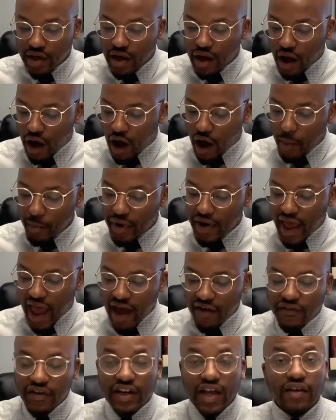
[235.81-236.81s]
an
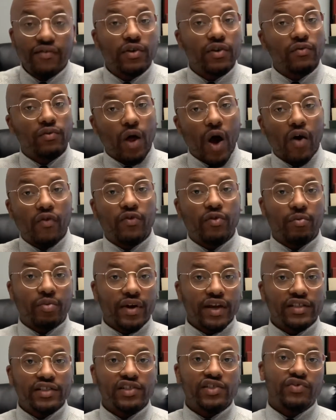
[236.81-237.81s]
affidavit of lawful
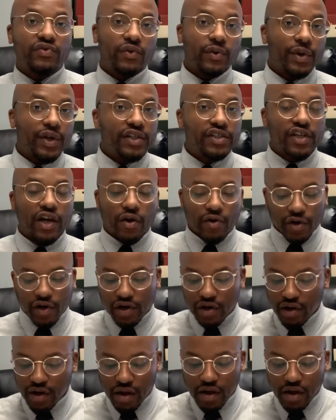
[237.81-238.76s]
presence for each owner.